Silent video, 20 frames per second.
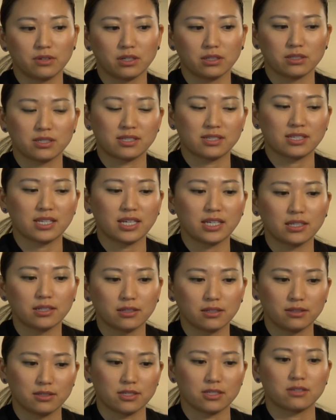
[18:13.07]

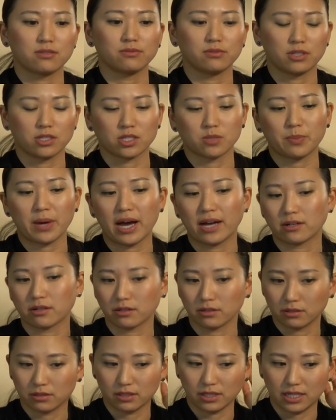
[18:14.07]
seen this
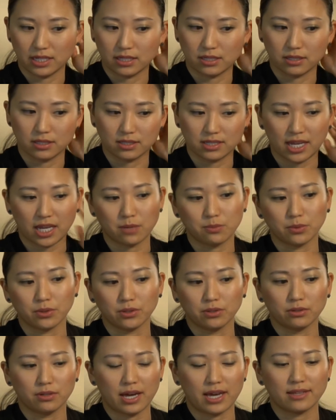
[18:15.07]
pattern in the
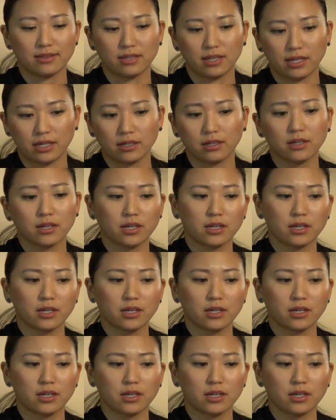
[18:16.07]
table had they